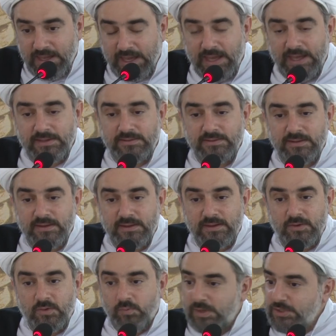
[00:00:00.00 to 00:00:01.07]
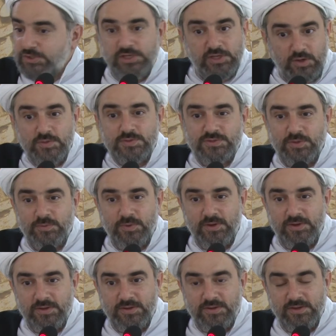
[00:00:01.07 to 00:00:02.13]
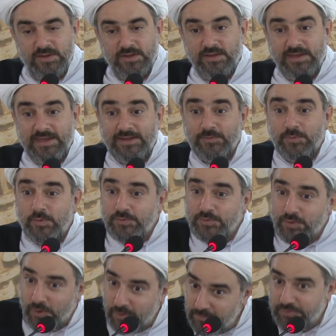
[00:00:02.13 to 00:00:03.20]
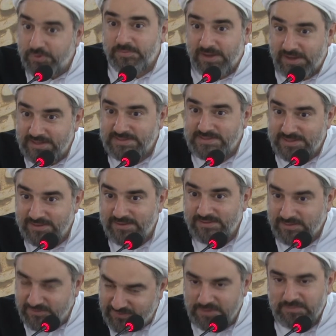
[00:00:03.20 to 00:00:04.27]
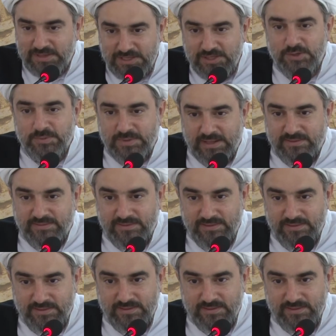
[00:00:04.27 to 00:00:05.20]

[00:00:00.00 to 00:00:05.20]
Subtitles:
And when she goes to work, it won't compromise the family unit.